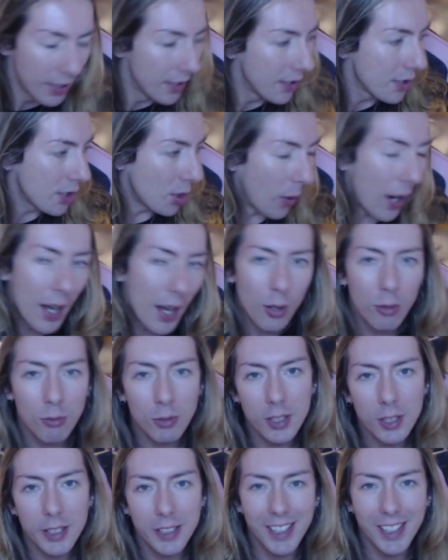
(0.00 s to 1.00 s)
So I don't
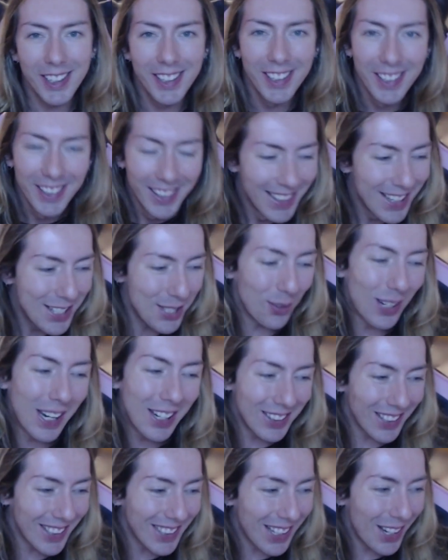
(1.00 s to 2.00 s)
really, so I,
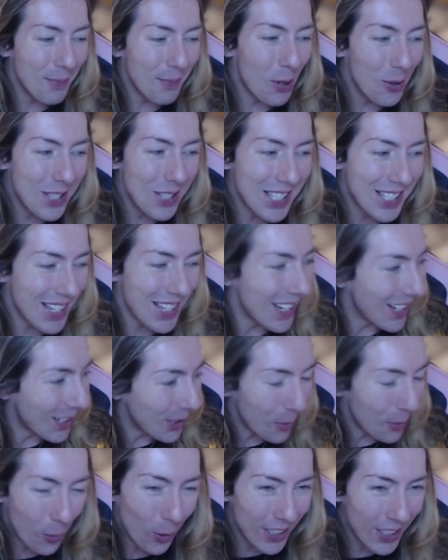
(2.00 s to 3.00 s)
like I'm always
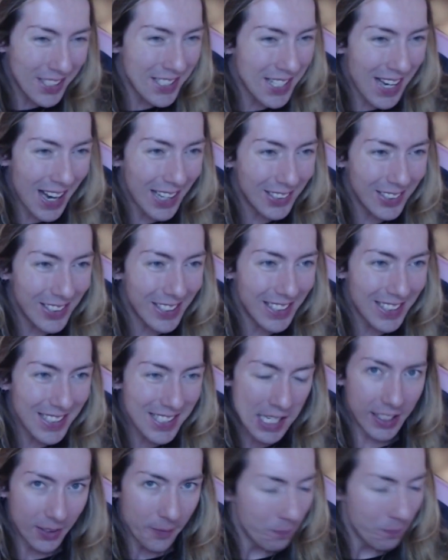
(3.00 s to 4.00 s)
saying, what exactly
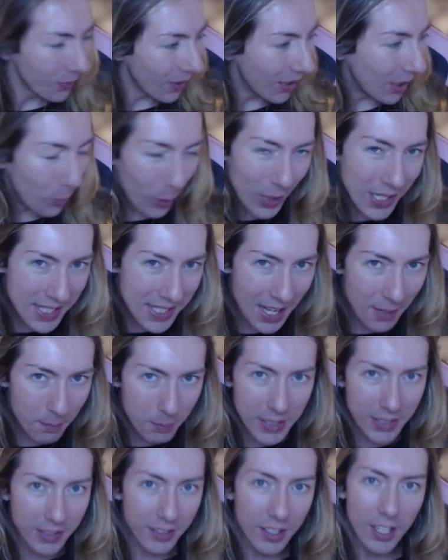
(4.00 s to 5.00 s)
is, like, what does that
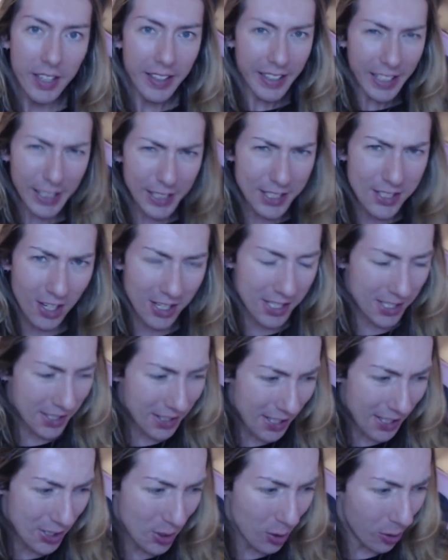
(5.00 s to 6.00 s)
mean? He does
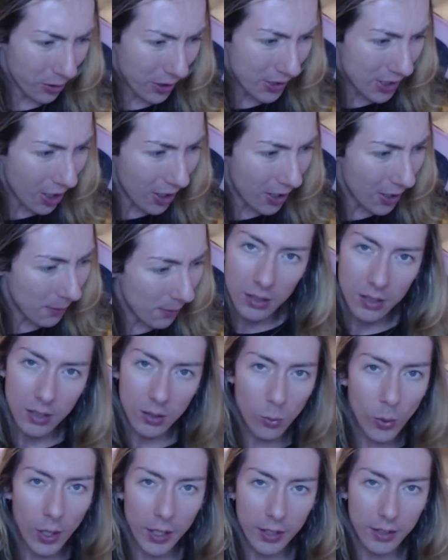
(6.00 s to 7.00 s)
this all the time.
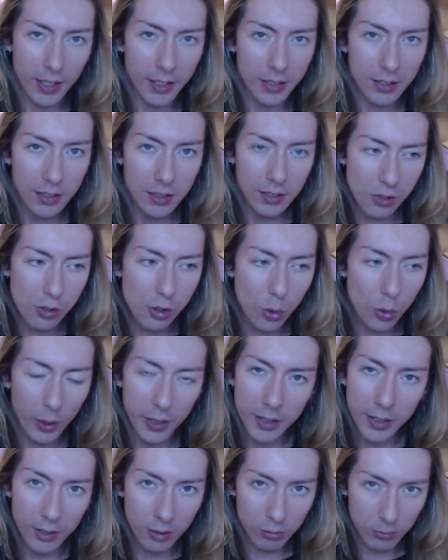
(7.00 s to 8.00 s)
What, like join
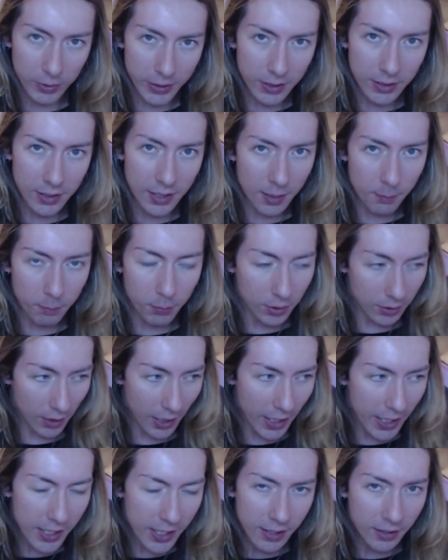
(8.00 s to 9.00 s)
an arena and
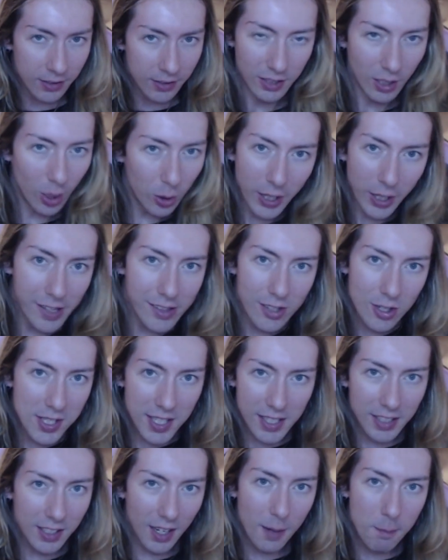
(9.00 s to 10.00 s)
play? okay, there's
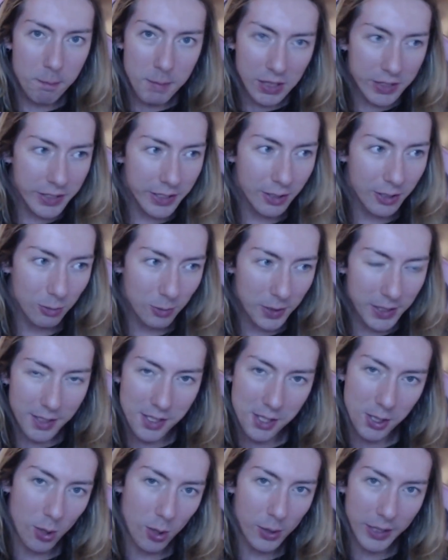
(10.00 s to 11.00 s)
like a million
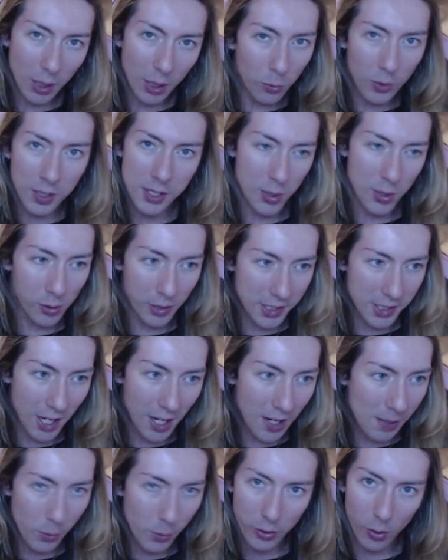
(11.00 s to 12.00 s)
arenas going at once all the
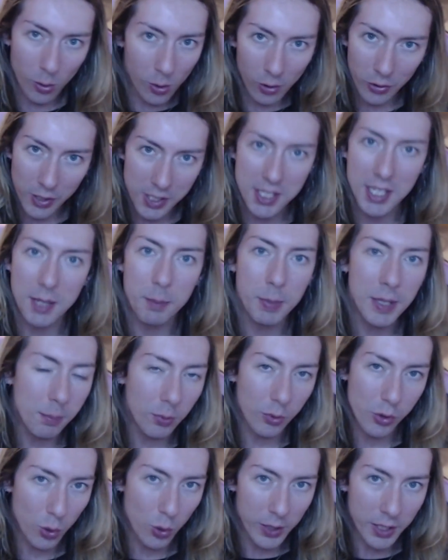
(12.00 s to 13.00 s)
time with all the same
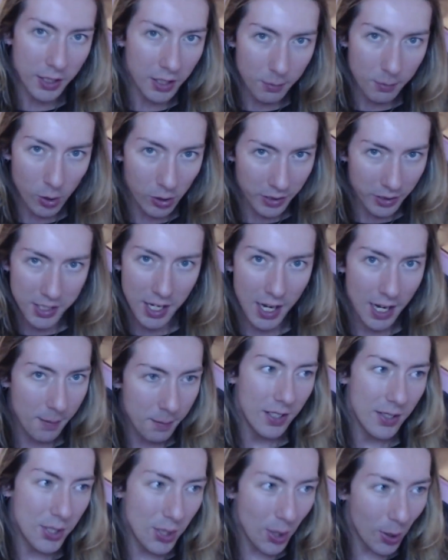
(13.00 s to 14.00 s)
people joining them all the
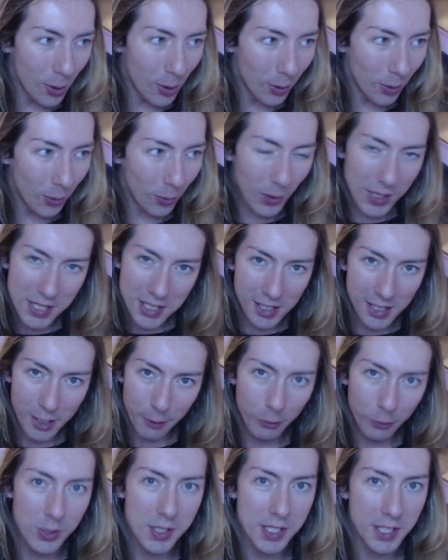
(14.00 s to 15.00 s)
time. So what's the
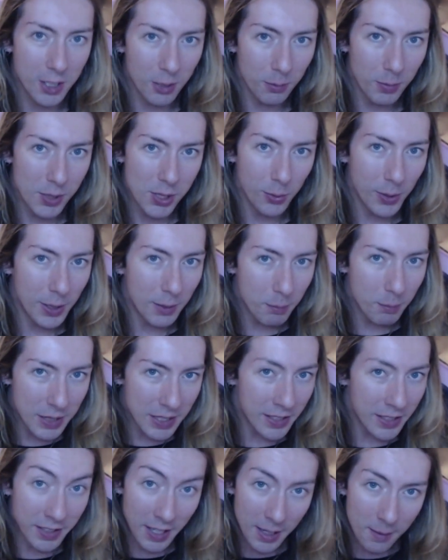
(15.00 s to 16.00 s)
difference here between
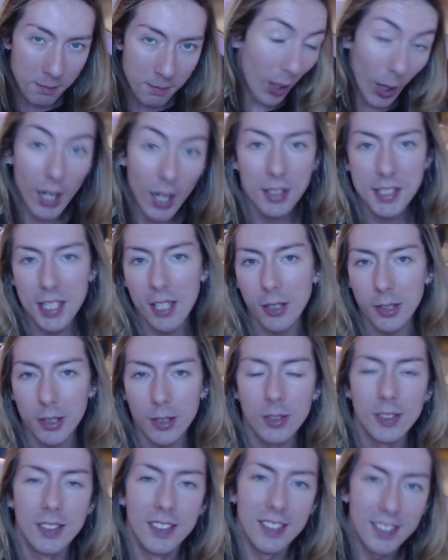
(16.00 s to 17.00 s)
me and them? I'll tell
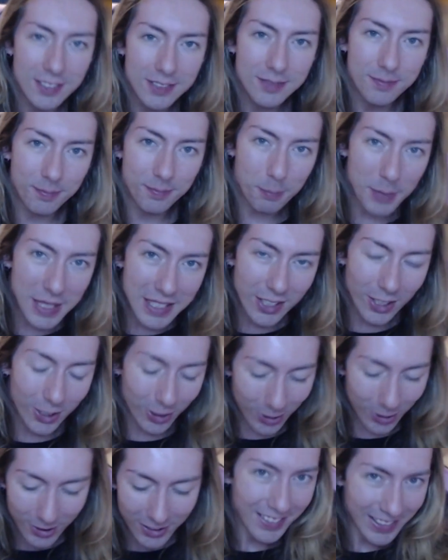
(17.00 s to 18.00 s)
you. Mii
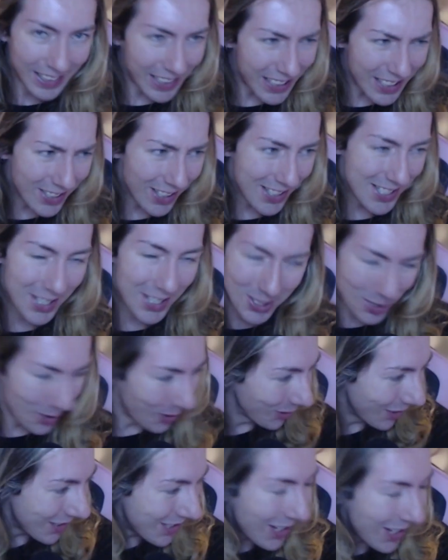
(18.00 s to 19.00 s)
Gunner. He does this
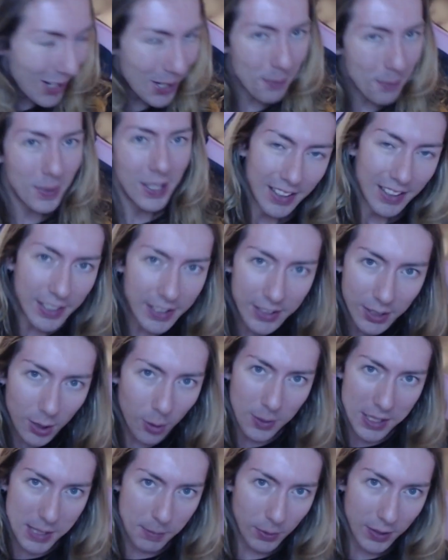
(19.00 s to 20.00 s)
all the time. He
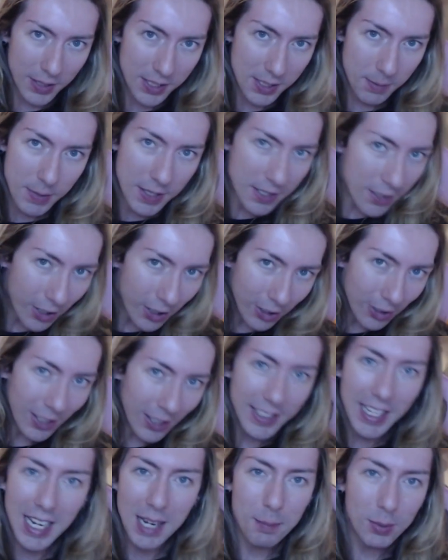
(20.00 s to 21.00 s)
always plays Mii Gunner. I
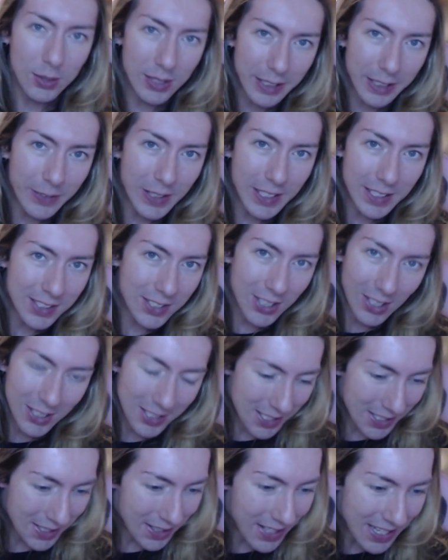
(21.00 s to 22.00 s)
can't believe he
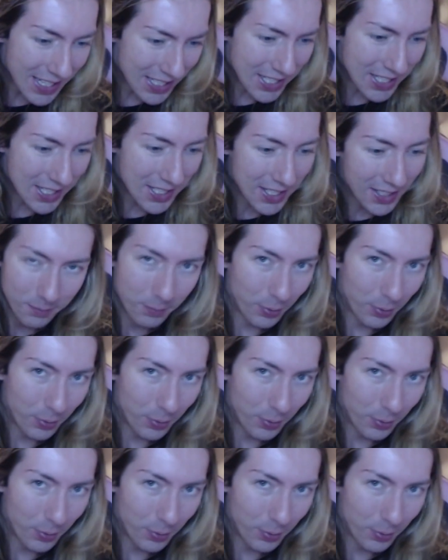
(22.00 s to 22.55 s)
does this.